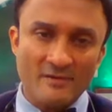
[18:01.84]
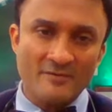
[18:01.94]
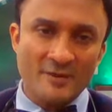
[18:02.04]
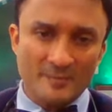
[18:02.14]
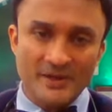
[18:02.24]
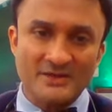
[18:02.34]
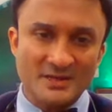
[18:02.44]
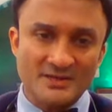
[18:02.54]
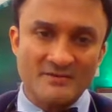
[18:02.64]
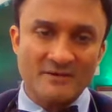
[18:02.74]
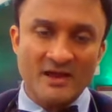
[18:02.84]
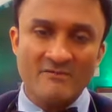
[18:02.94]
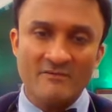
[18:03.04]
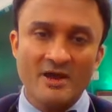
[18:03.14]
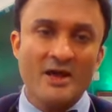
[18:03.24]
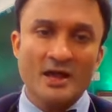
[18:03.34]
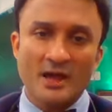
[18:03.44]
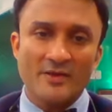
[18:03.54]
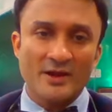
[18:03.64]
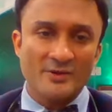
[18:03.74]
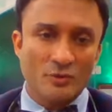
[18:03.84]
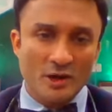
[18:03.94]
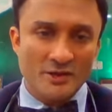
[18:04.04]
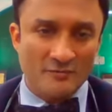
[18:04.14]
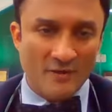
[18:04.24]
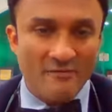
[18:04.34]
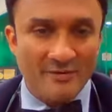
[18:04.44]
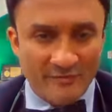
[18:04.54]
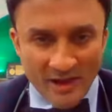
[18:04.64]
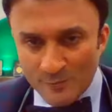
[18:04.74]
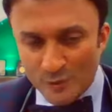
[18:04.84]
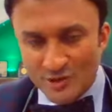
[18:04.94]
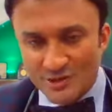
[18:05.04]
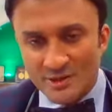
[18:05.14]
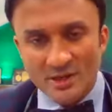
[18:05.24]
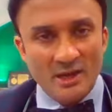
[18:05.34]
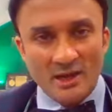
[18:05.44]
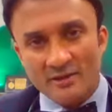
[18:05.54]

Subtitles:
valve in the pre-existing valve, and that is called as valve and valve procedure.